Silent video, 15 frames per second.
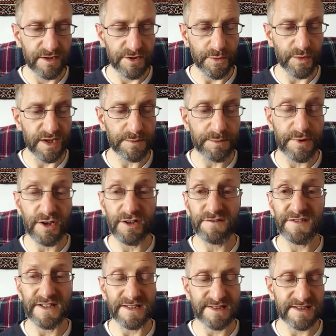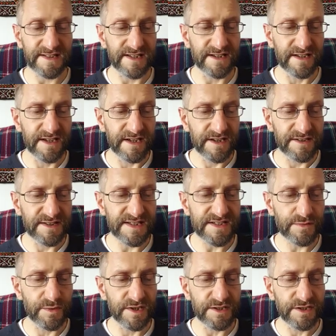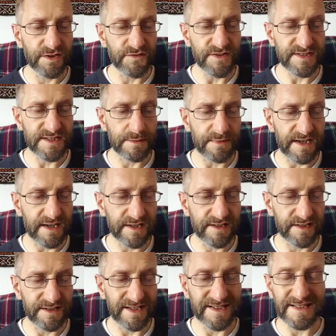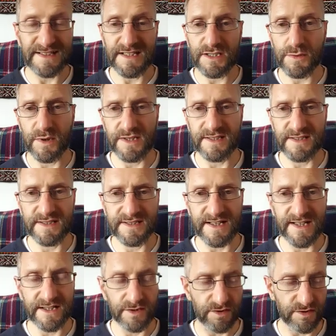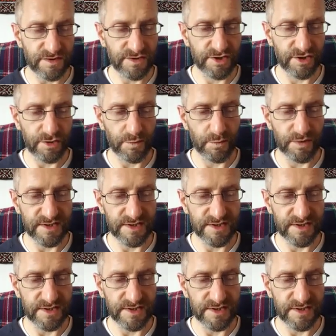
The word perfectly, this word covers the marker 1920-1002,